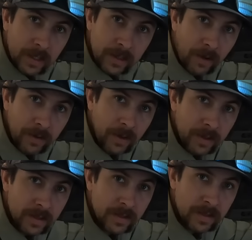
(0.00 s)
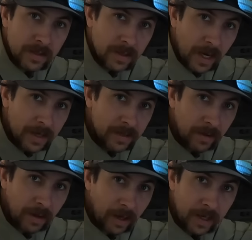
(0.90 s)
don't do this. This is a
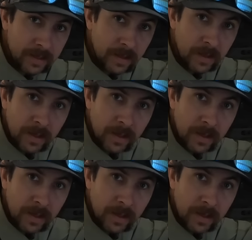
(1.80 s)
disaster. I guess